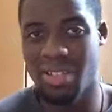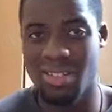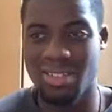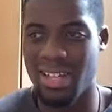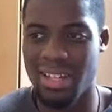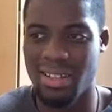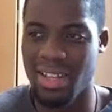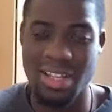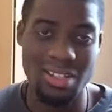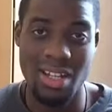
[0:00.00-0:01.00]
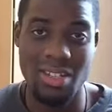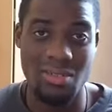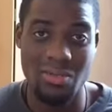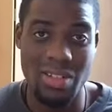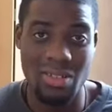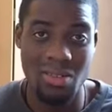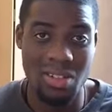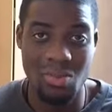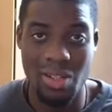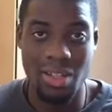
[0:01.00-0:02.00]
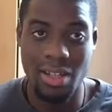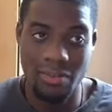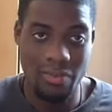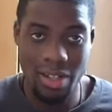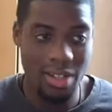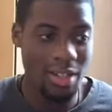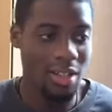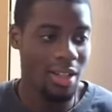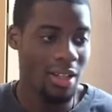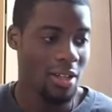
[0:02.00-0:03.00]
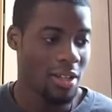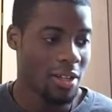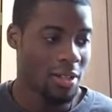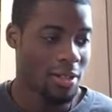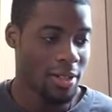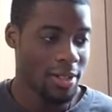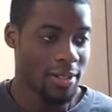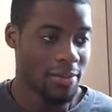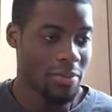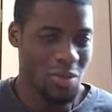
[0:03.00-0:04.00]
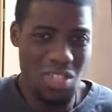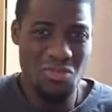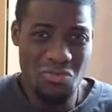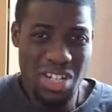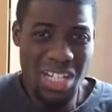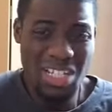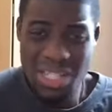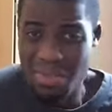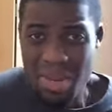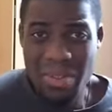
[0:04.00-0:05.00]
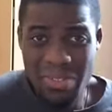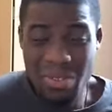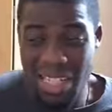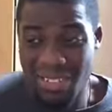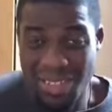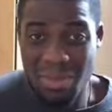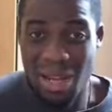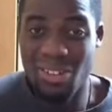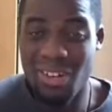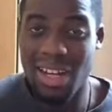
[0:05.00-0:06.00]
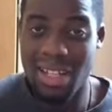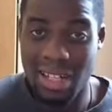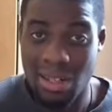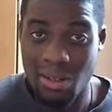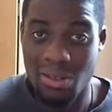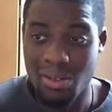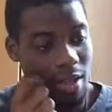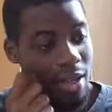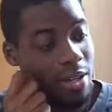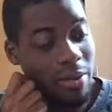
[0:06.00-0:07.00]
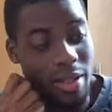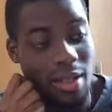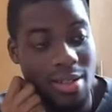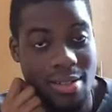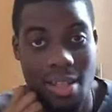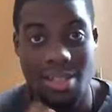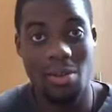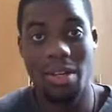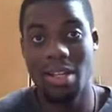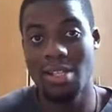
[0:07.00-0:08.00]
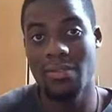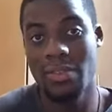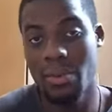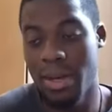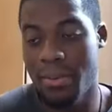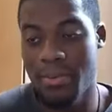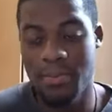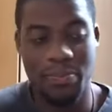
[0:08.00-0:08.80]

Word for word: because like educational resources weren't there and funding. So she really she made me feel guilty about not liking law. Anyway, that's that's the way the interview went.